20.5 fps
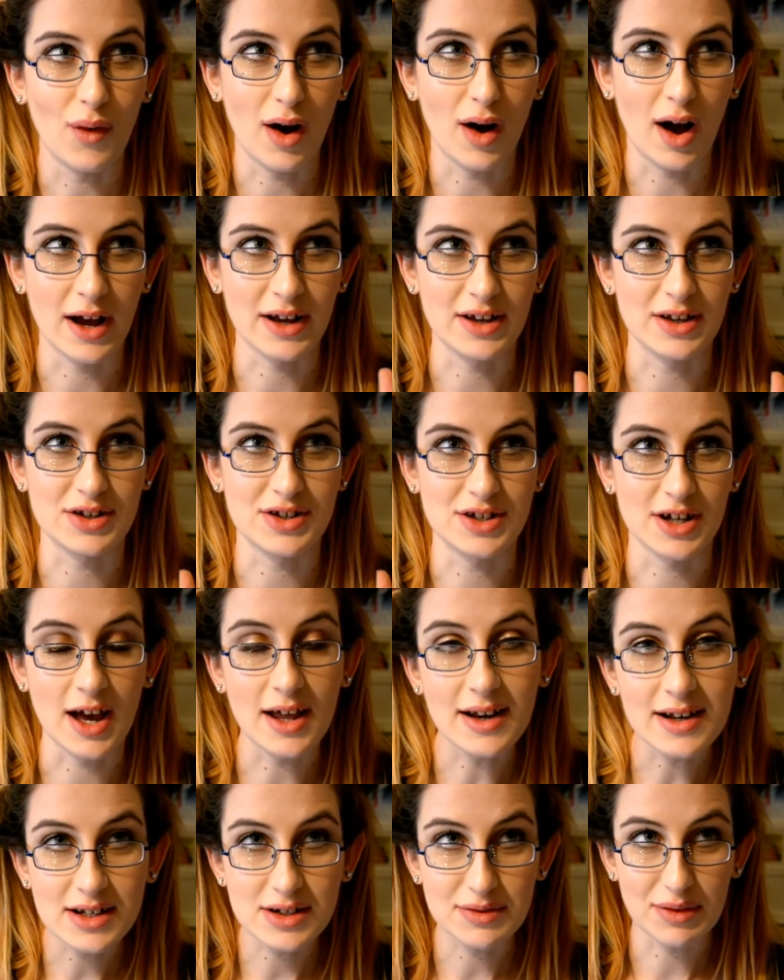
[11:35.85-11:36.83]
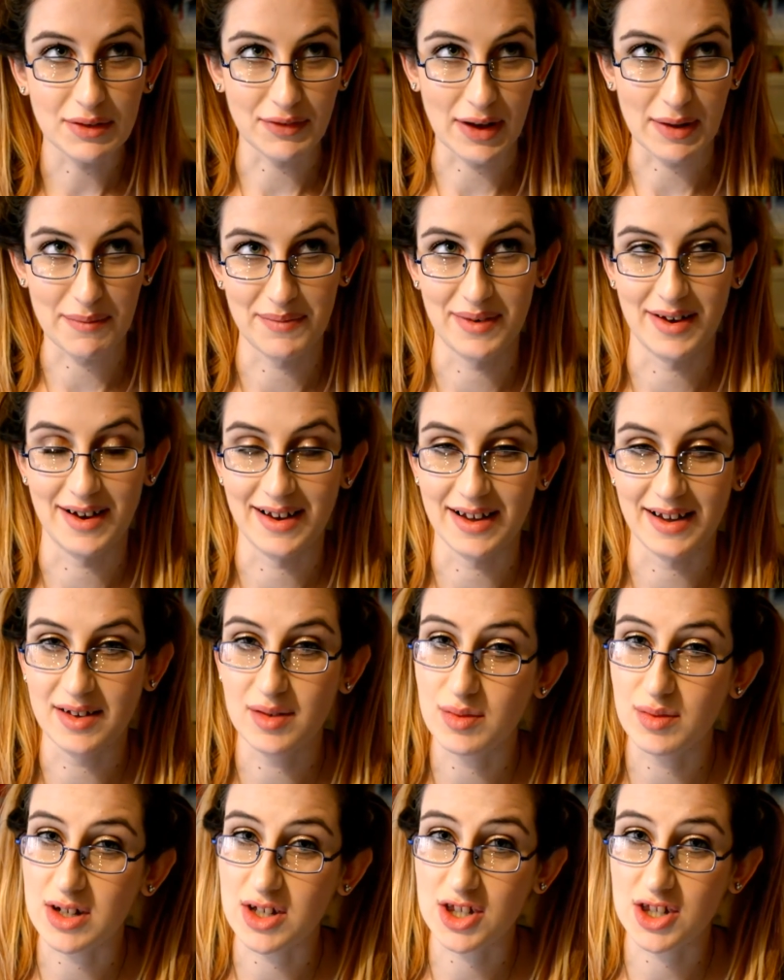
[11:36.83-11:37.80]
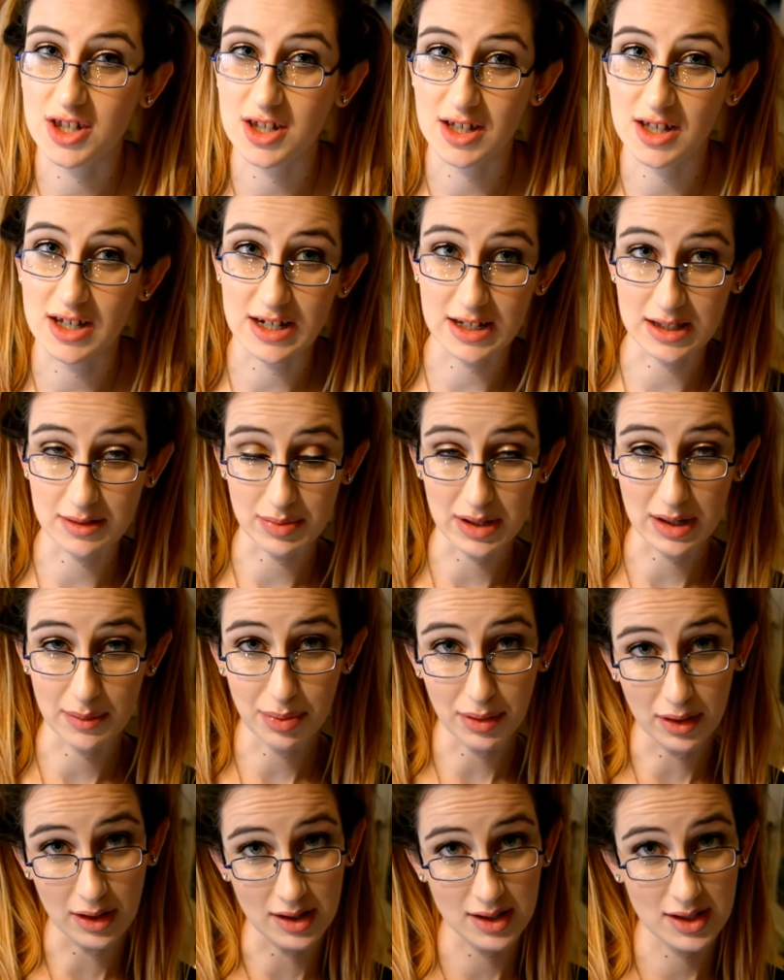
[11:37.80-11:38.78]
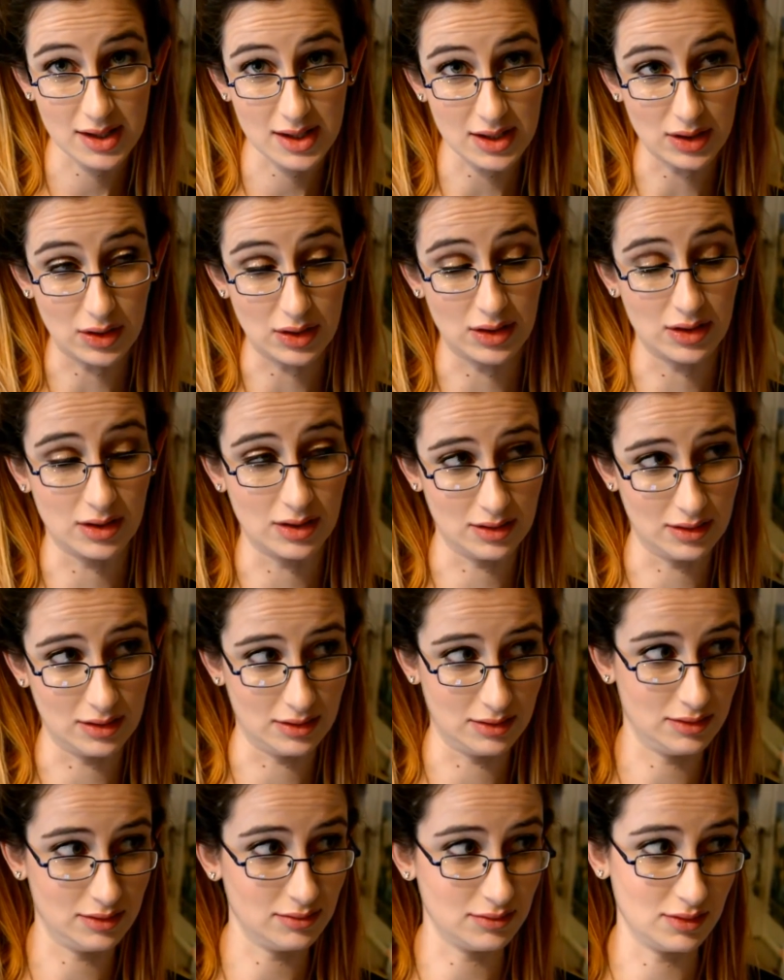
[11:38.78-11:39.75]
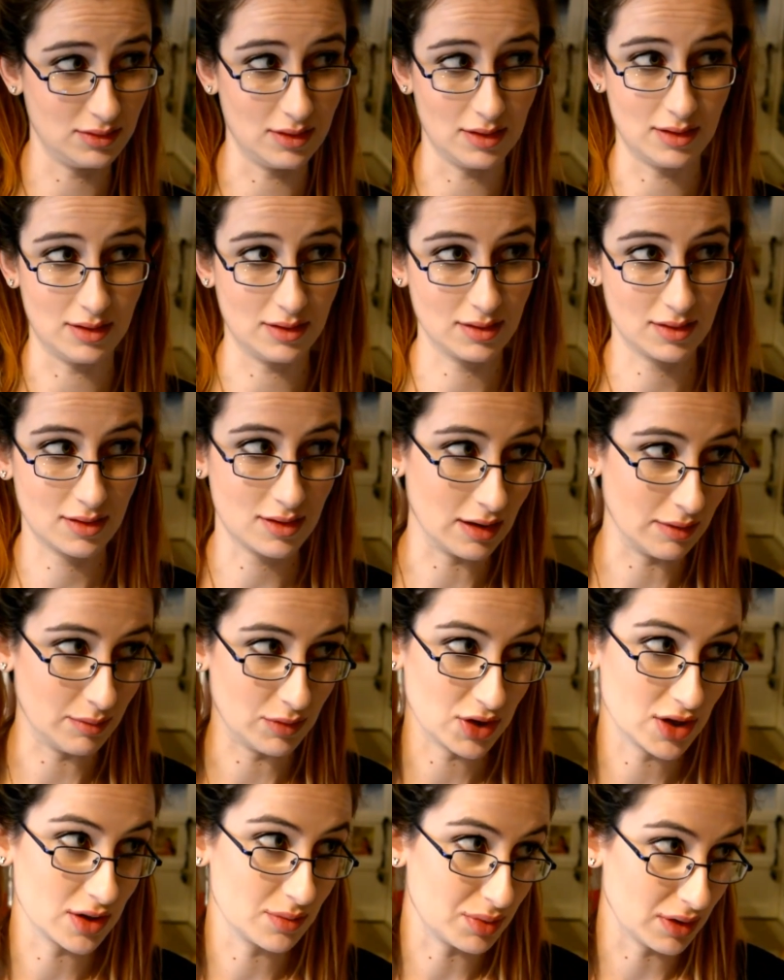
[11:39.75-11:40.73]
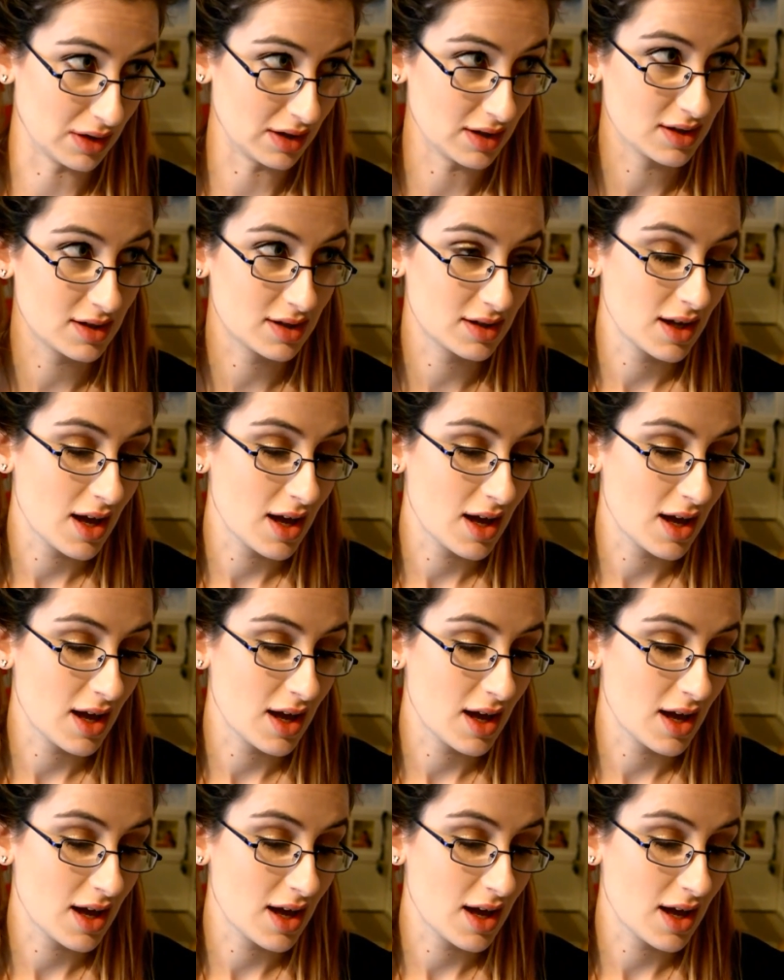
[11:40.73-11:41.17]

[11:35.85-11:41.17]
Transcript: I could turn into a vampire, which could either be a plus or not so much a plus,